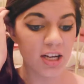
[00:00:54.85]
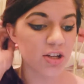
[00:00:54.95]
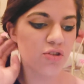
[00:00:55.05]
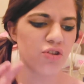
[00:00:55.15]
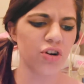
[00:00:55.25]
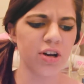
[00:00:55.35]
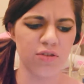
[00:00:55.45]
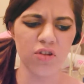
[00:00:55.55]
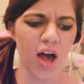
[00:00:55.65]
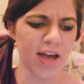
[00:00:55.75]
Concern
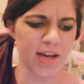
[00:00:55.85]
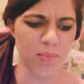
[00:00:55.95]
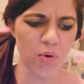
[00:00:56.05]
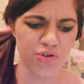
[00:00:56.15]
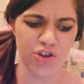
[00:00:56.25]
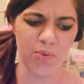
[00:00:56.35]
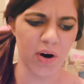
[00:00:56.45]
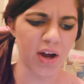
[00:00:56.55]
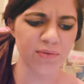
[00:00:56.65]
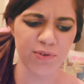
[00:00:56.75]
is not an emotion you
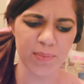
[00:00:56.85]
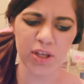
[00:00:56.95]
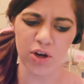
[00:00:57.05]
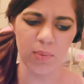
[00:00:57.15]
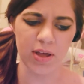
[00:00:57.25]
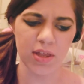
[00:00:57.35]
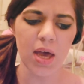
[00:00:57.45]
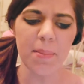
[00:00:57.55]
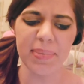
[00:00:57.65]
are unfamiliar with,